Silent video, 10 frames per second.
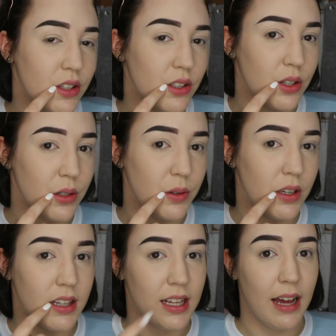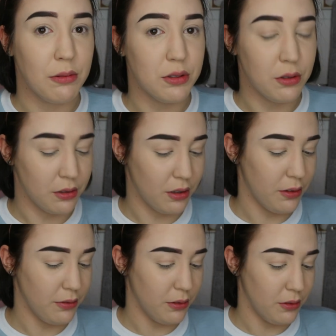to the outer corner
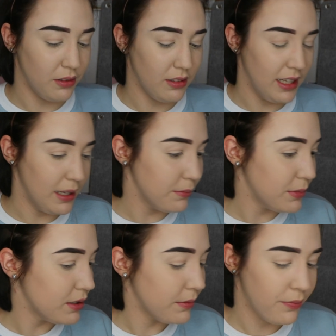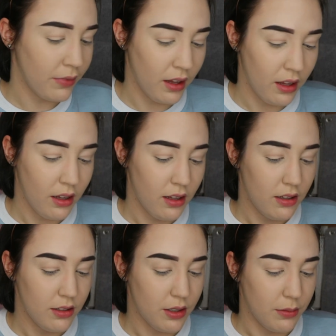of your lips.
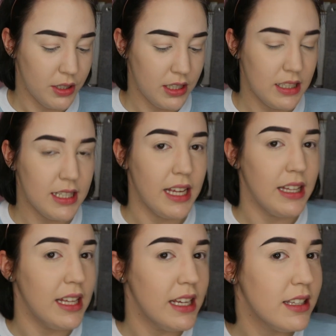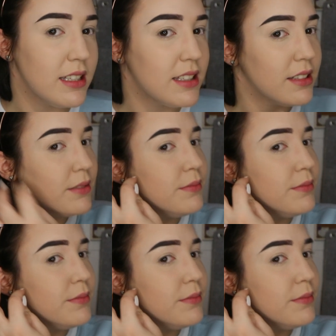So I'm just going to take this,